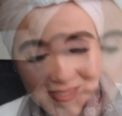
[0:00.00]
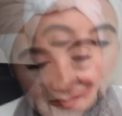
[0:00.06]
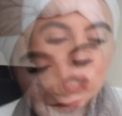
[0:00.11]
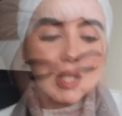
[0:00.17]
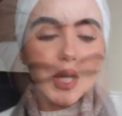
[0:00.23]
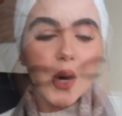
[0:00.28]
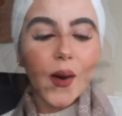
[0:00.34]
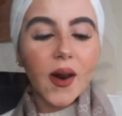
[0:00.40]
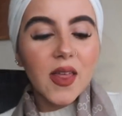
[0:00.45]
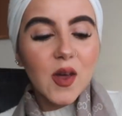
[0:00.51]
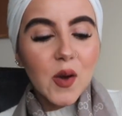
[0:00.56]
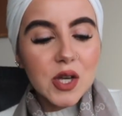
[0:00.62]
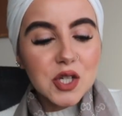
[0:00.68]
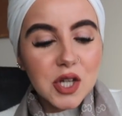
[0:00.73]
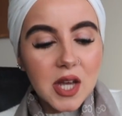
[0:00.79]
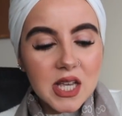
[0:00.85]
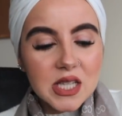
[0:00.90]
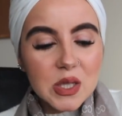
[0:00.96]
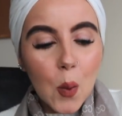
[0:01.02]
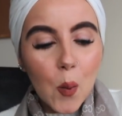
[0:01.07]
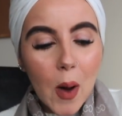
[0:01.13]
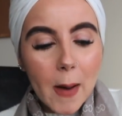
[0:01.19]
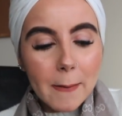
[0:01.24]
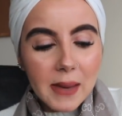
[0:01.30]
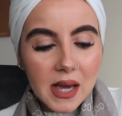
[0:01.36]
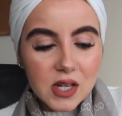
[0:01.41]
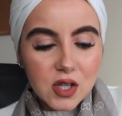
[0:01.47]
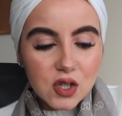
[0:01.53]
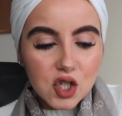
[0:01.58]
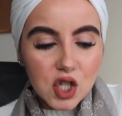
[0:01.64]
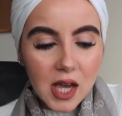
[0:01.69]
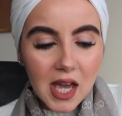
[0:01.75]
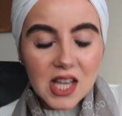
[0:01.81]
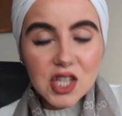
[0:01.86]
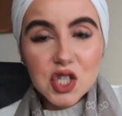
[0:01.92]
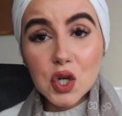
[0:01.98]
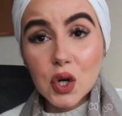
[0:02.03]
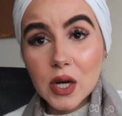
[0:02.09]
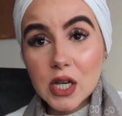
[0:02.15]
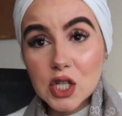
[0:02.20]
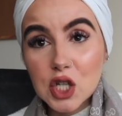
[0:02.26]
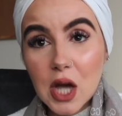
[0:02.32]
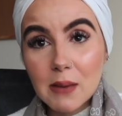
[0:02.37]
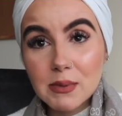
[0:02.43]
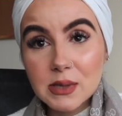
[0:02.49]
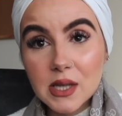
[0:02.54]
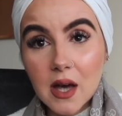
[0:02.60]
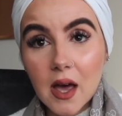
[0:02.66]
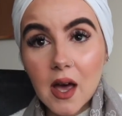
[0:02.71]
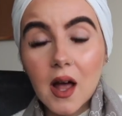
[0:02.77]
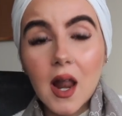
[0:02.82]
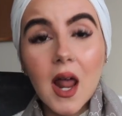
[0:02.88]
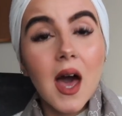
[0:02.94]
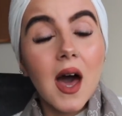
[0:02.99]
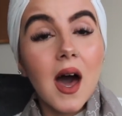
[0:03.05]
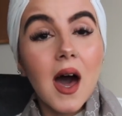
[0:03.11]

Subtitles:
So another question is, what made you change your hijab style?